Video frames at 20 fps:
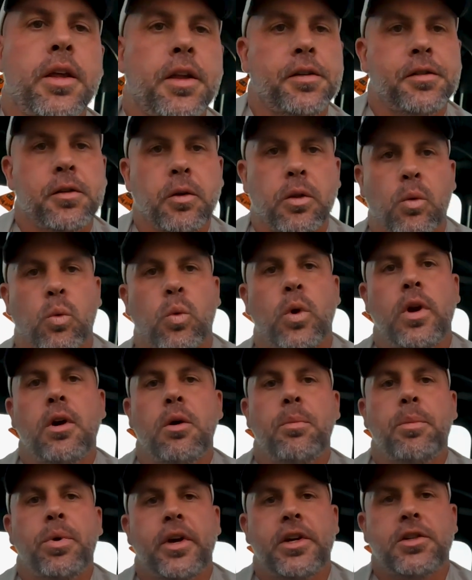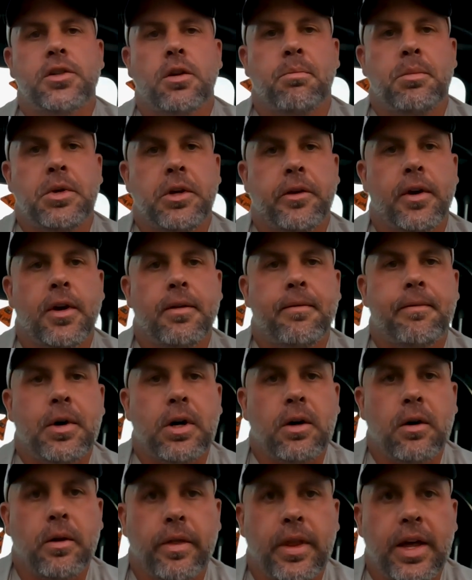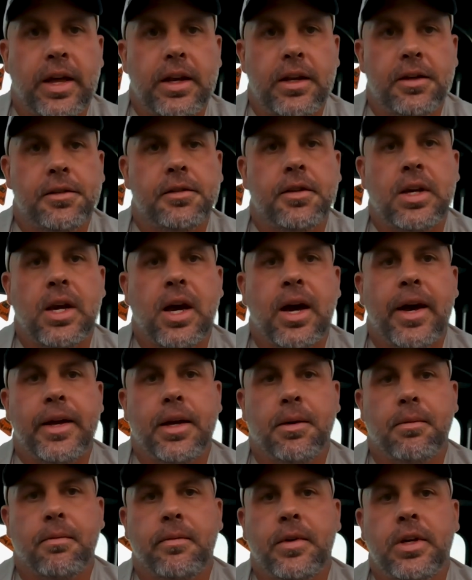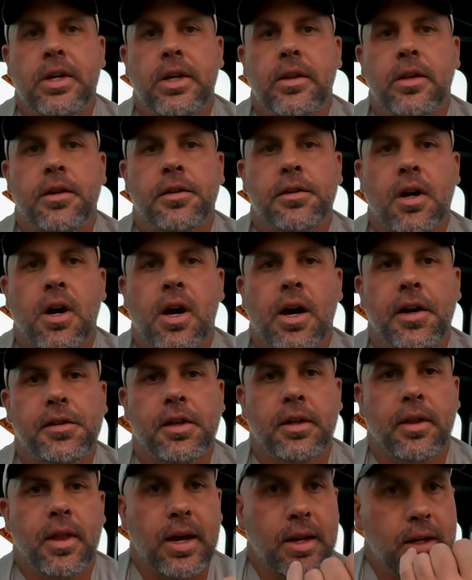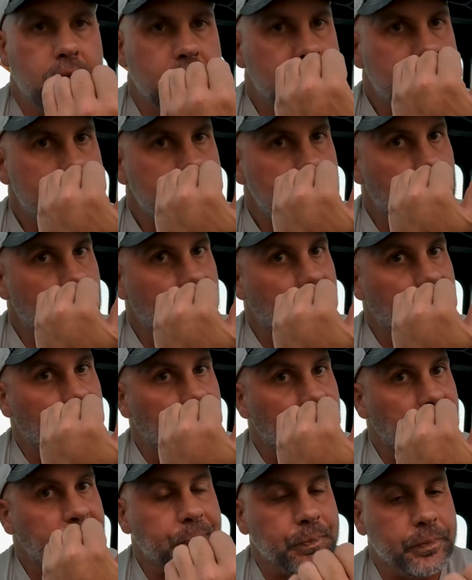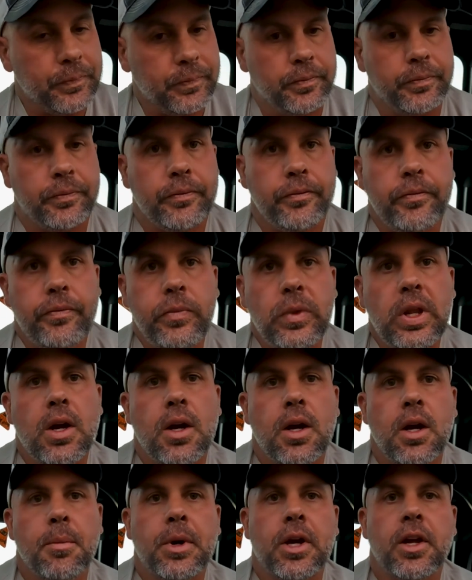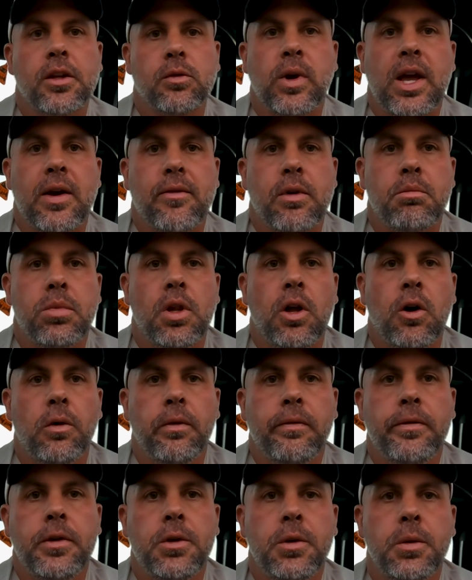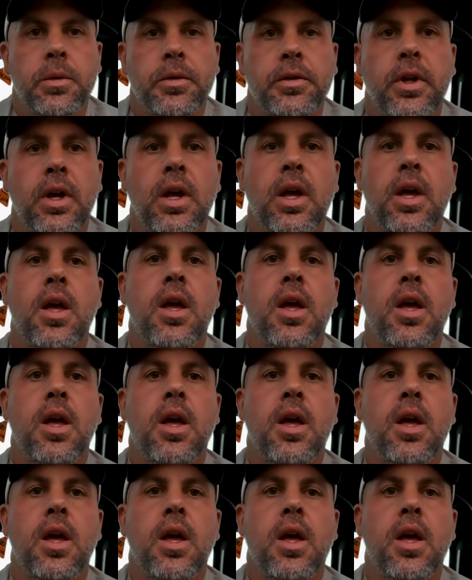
So the rail pressure buildup fault, that is the IMV that's causing that issue because we have a blown fuse.